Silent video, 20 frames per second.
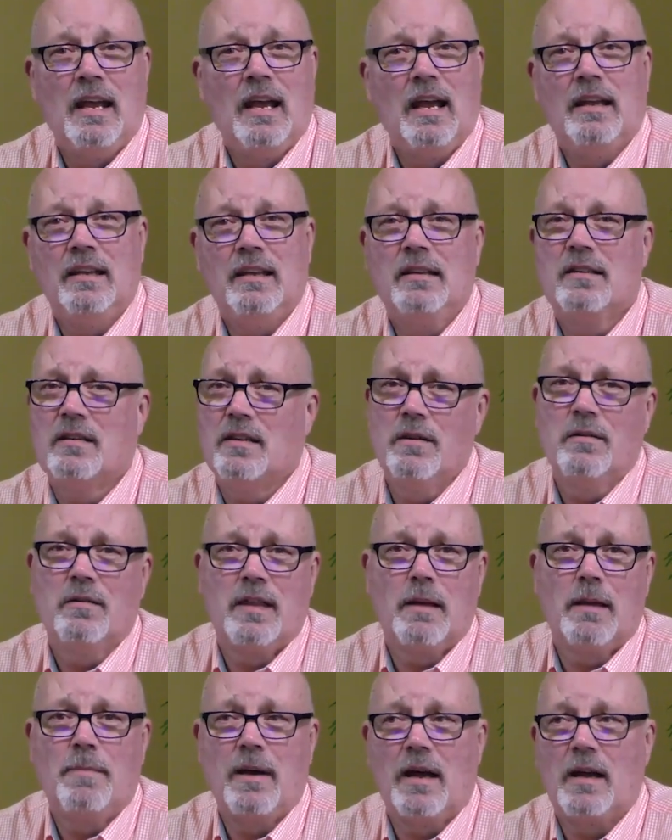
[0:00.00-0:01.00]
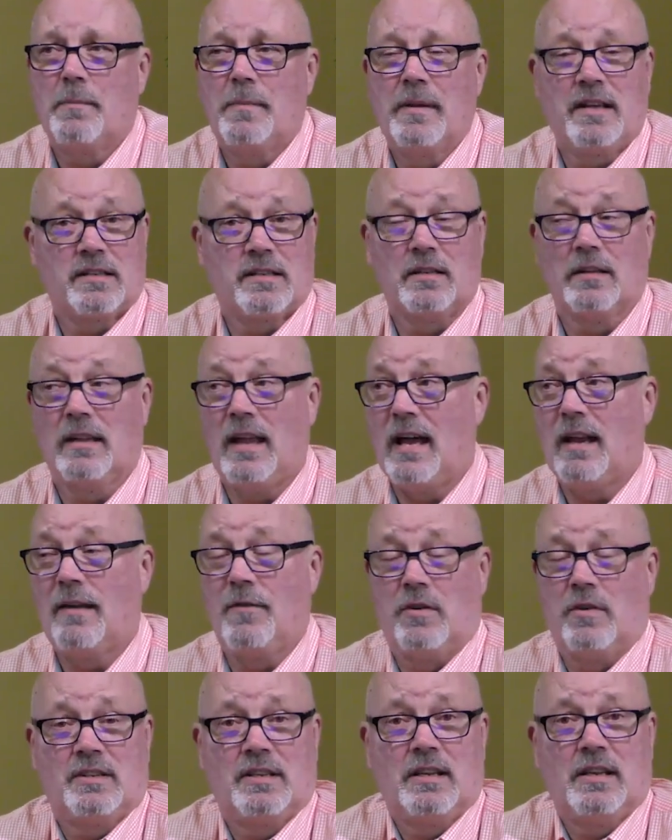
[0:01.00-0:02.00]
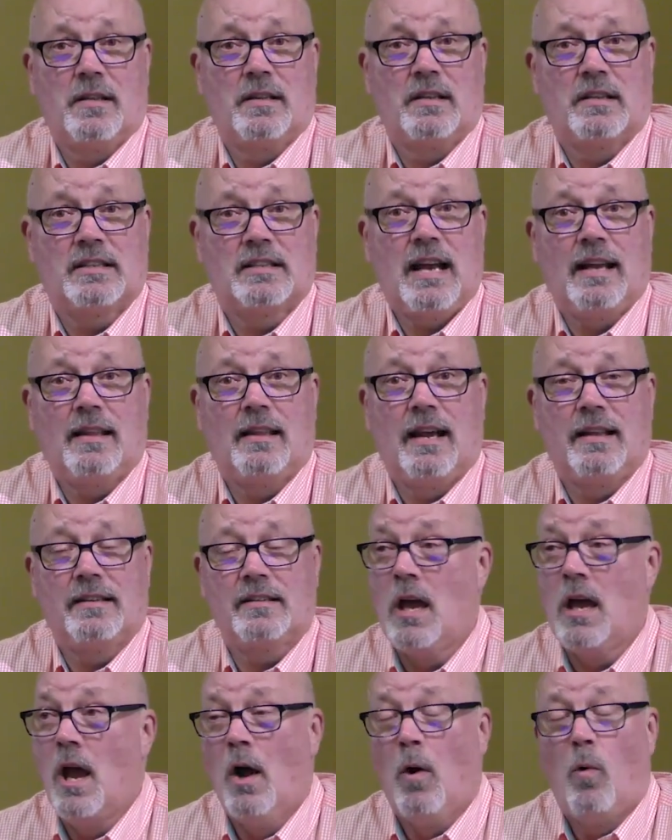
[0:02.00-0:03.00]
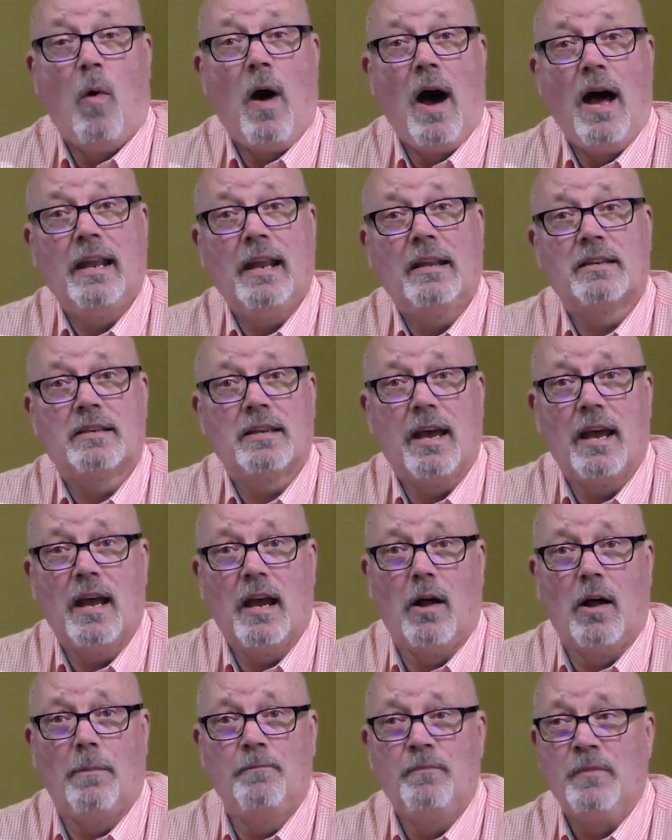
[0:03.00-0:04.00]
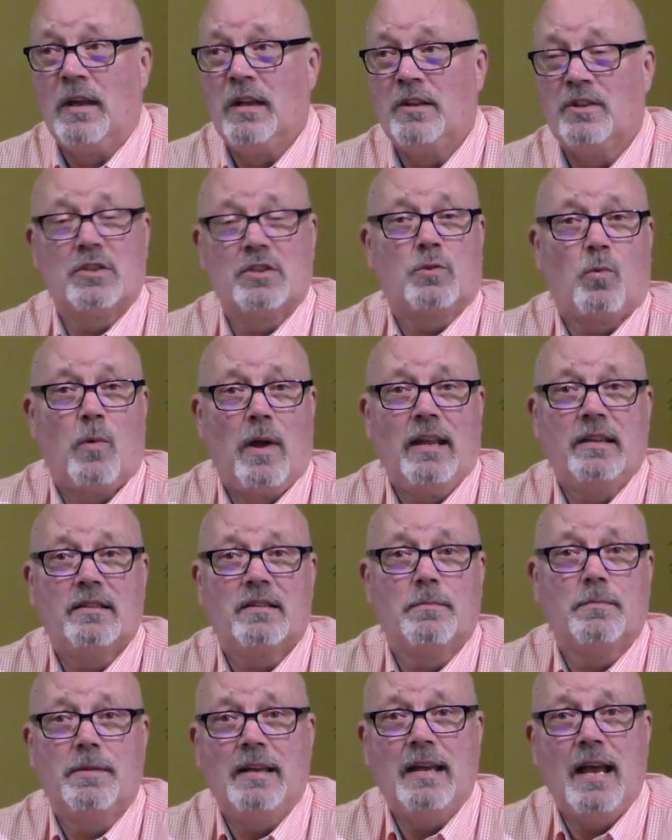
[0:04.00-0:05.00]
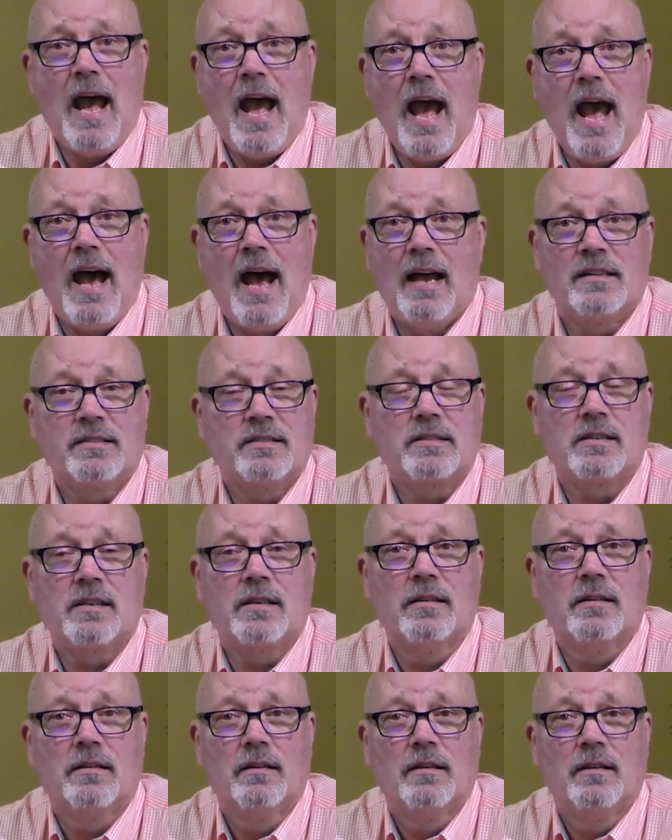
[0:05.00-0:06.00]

and need to do that better because a lot of you are sitting on the sidelines wanting to help, just waiting to be asked